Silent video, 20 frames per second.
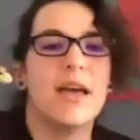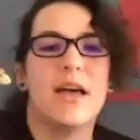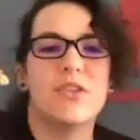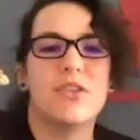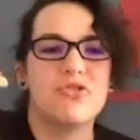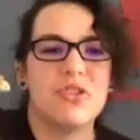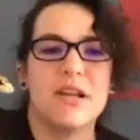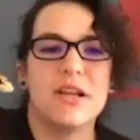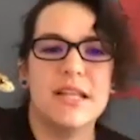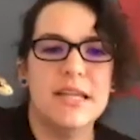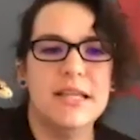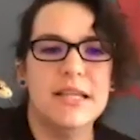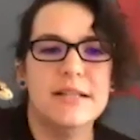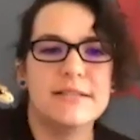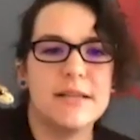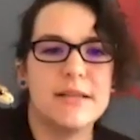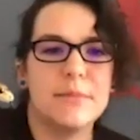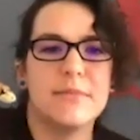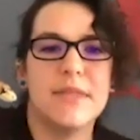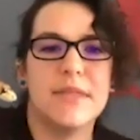and try to eat
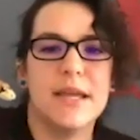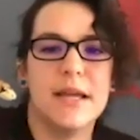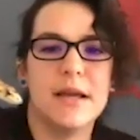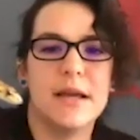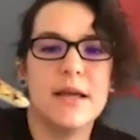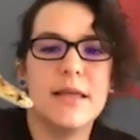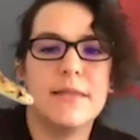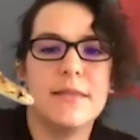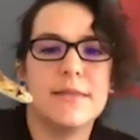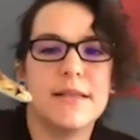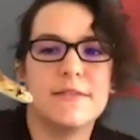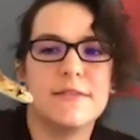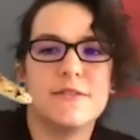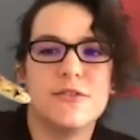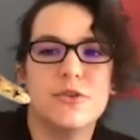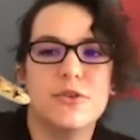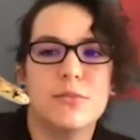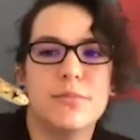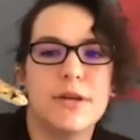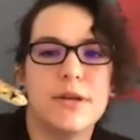something that's
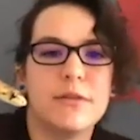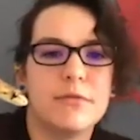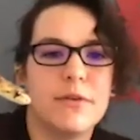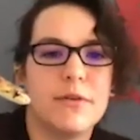too big